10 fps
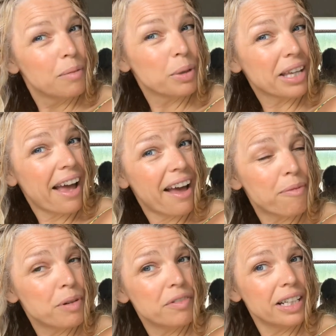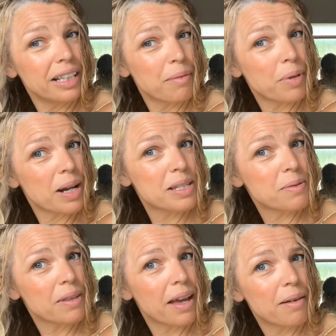But yeah, I've been really
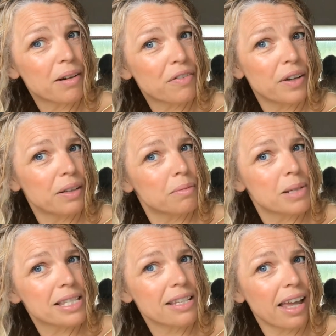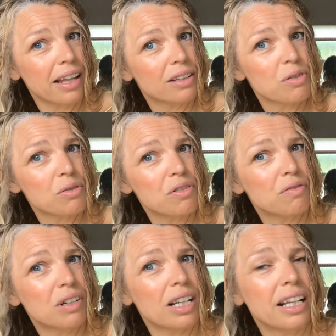impressed with it, and I feel that my skin sort
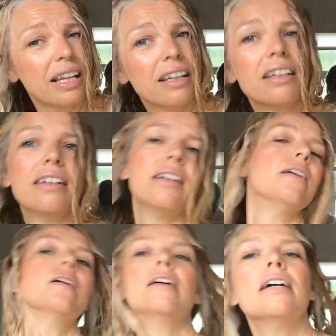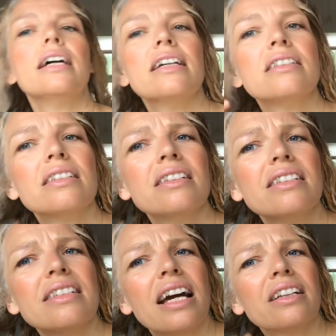of really is
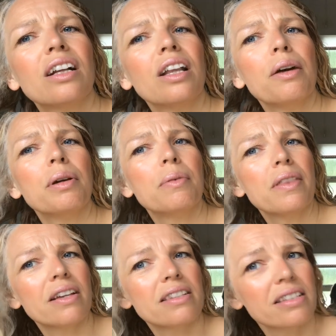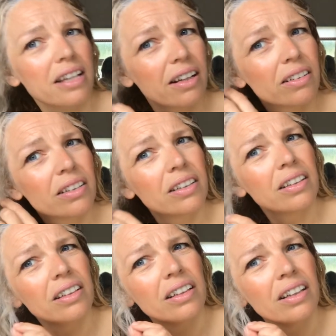dead glowy with it still.
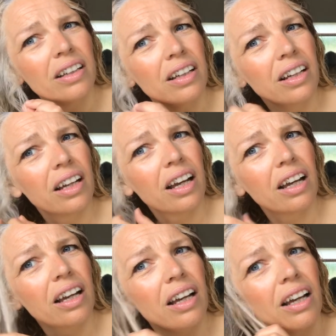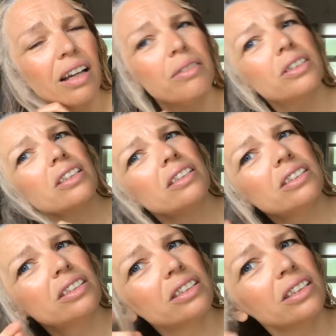Uh, I'm just
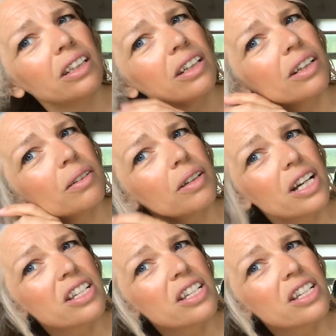gonna do.